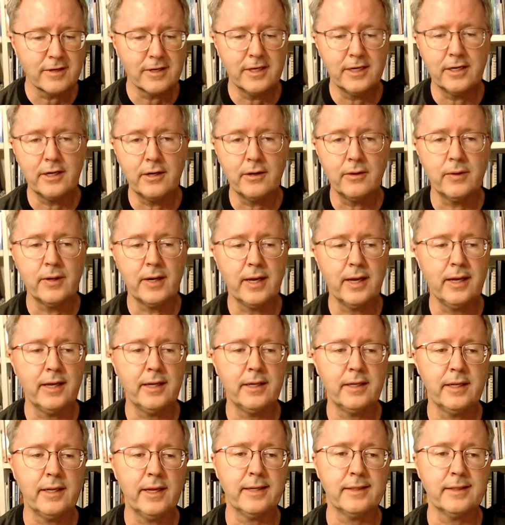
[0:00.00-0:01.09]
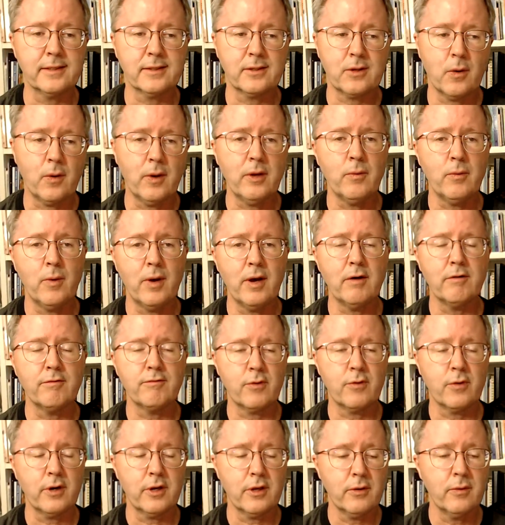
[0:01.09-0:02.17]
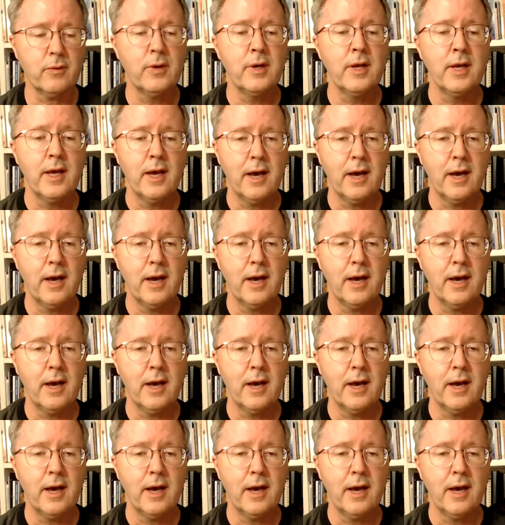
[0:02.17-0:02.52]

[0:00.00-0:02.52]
and that's going well for you,